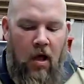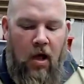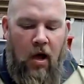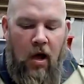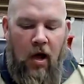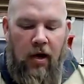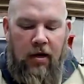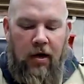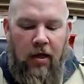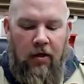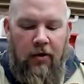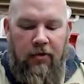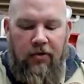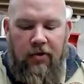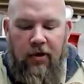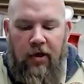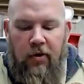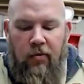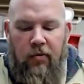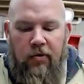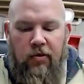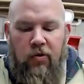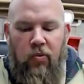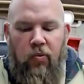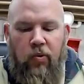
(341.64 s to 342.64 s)
another thing
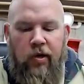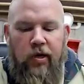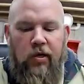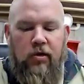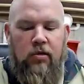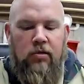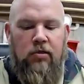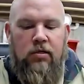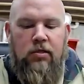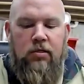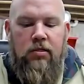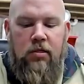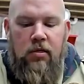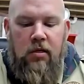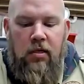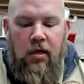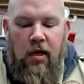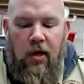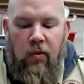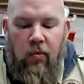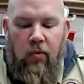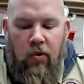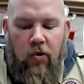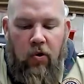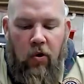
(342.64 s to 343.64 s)
with the wheels,
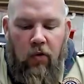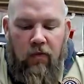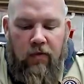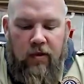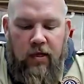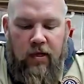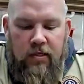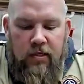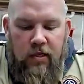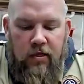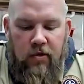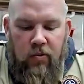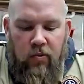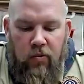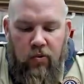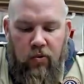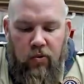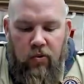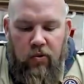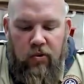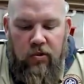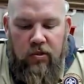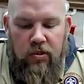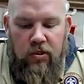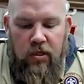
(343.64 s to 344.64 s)
and we'll go over this in the
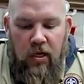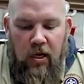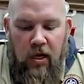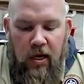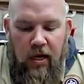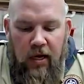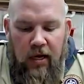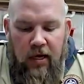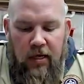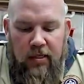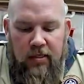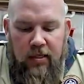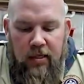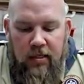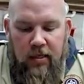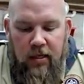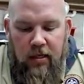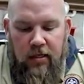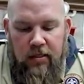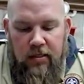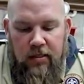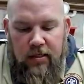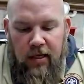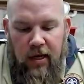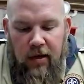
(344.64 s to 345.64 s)
rules, is that
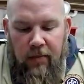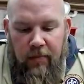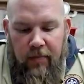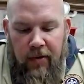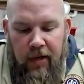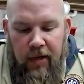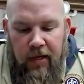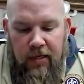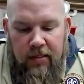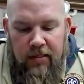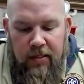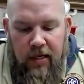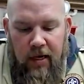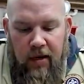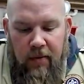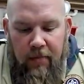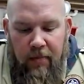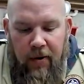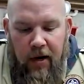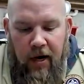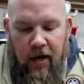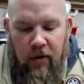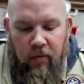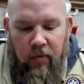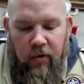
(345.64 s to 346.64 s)
they'll say BSA
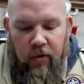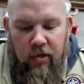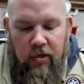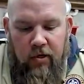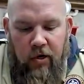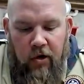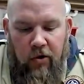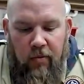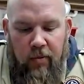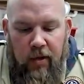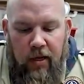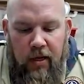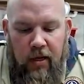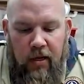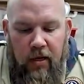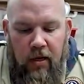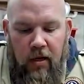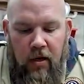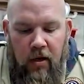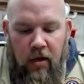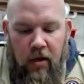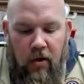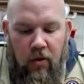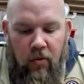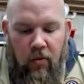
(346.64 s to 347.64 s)
Pinewood Derby
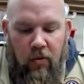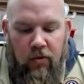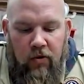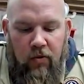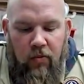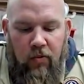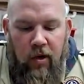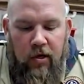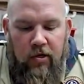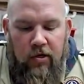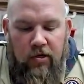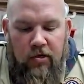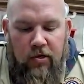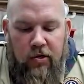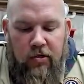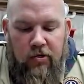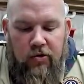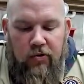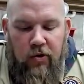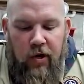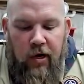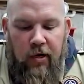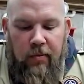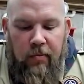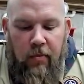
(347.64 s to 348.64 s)
with a registered
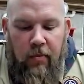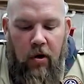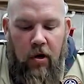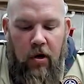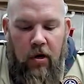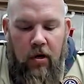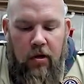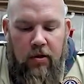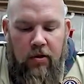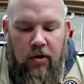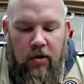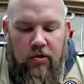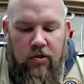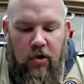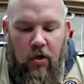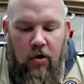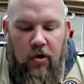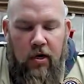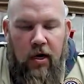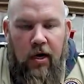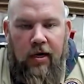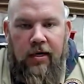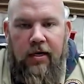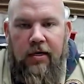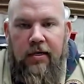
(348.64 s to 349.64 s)
trademark. There's all
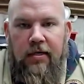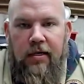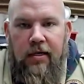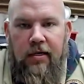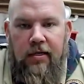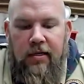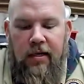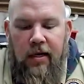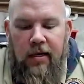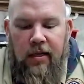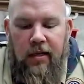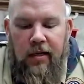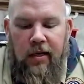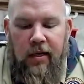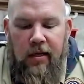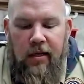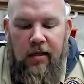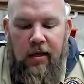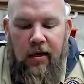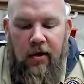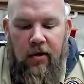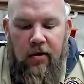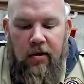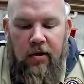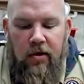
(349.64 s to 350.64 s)
kind of detailing in
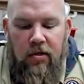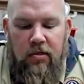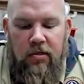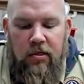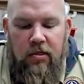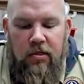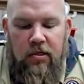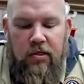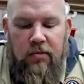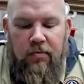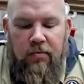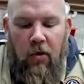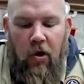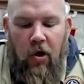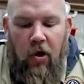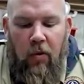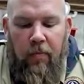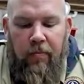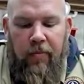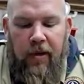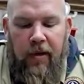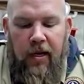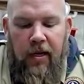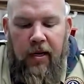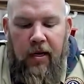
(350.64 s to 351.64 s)
there, and there's a small
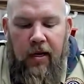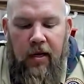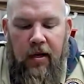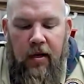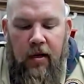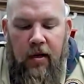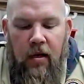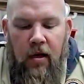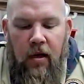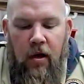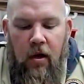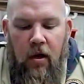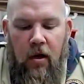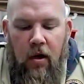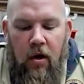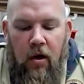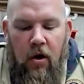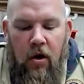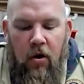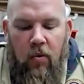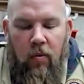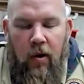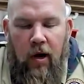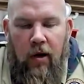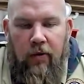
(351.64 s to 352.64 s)
beading
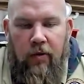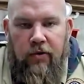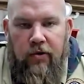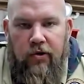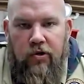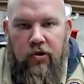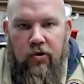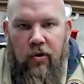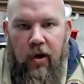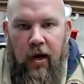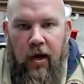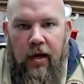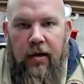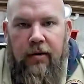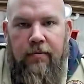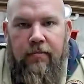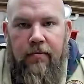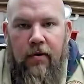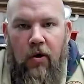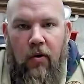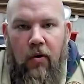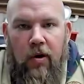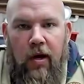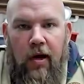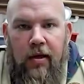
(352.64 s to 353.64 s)
around the tread,
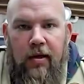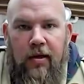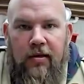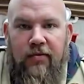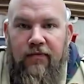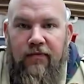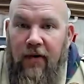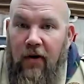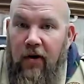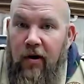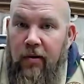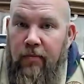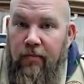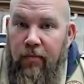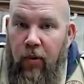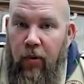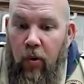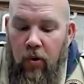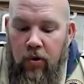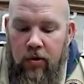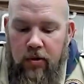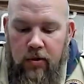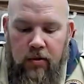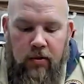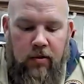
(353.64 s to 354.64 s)
okay? That's very
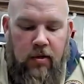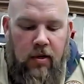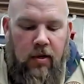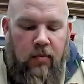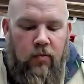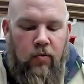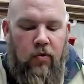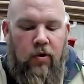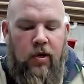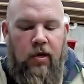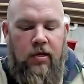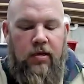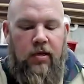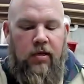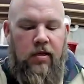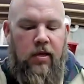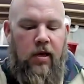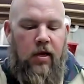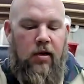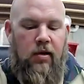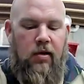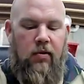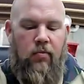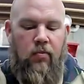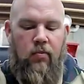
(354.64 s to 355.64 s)
important, and we'll get to
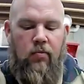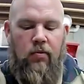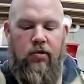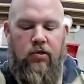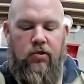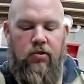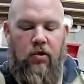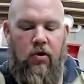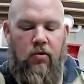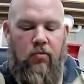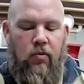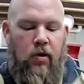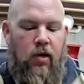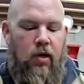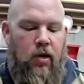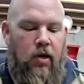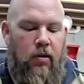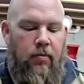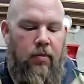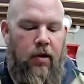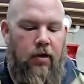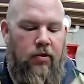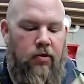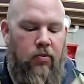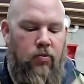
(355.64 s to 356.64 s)
that when we start reading
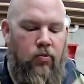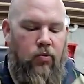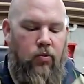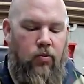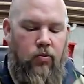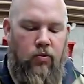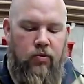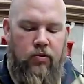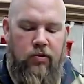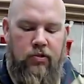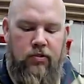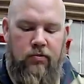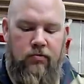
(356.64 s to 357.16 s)
about the rules.